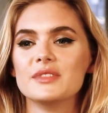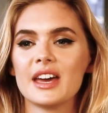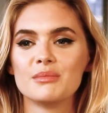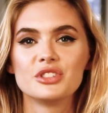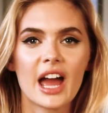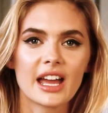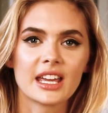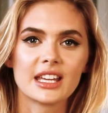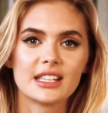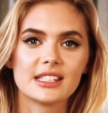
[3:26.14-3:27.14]
denim
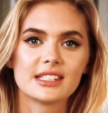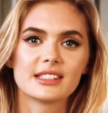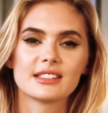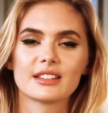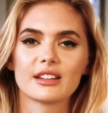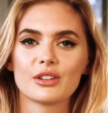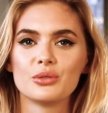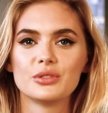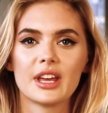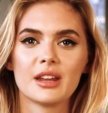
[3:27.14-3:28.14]
jackets,
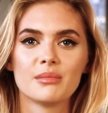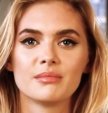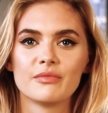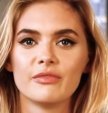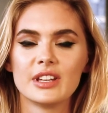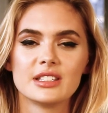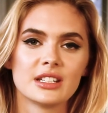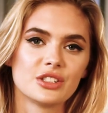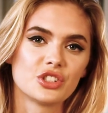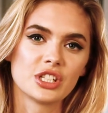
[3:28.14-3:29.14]
cool denim,
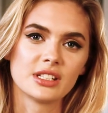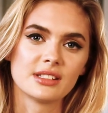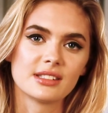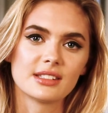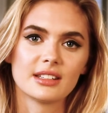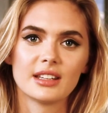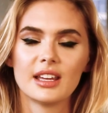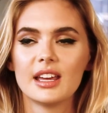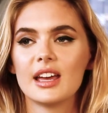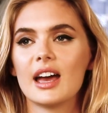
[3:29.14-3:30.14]
vintage jeans.
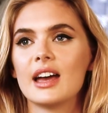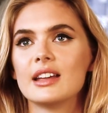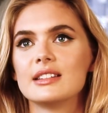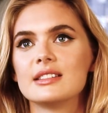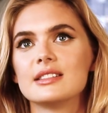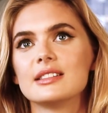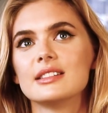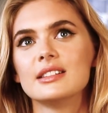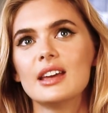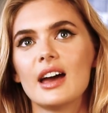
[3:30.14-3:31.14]
And
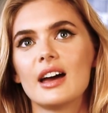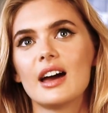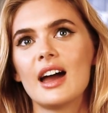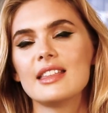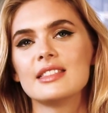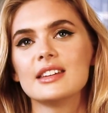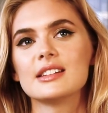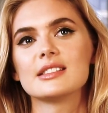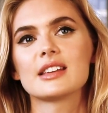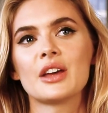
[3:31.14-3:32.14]
yeah, I think
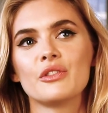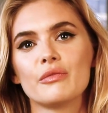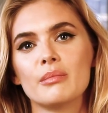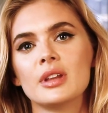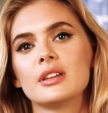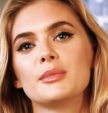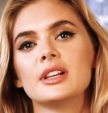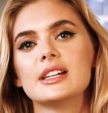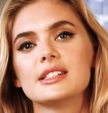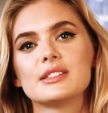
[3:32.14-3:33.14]
it's kind of
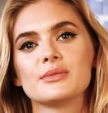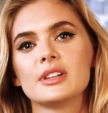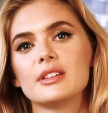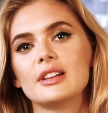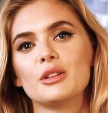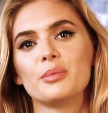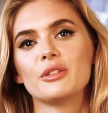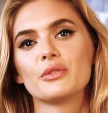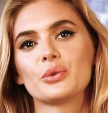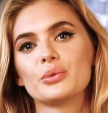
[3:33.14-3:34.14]
minimalist with a little
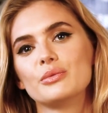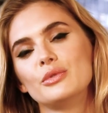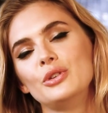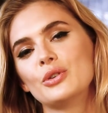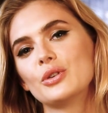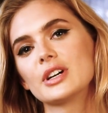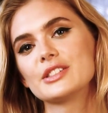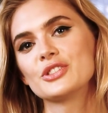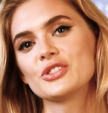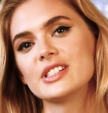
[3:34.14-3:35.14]
bit of New York
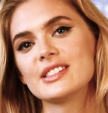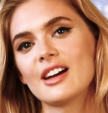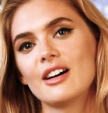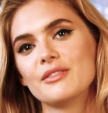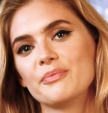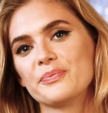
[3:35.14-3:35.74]
street style.